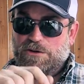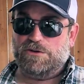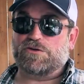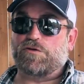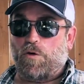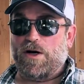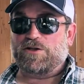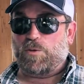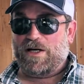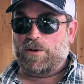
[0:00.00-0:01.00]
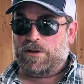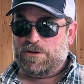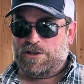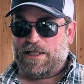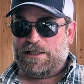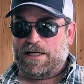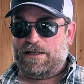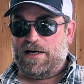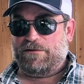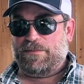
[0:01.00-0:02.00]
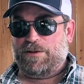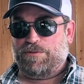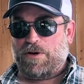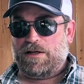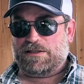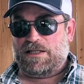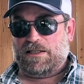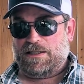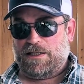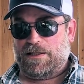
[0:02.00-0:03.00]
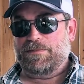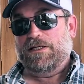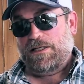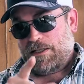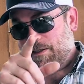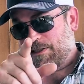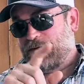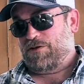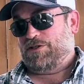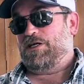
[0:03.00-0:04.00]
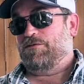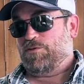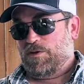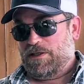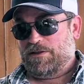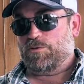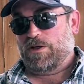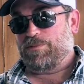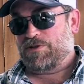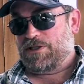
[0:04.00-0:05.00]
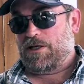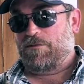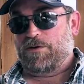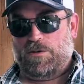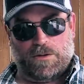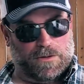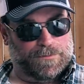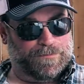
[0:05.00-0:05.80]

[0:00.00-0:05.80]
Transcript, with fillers: Use TROY20 when you're checking out at heavenmadeproducts.com. Save yourself 20% off your order.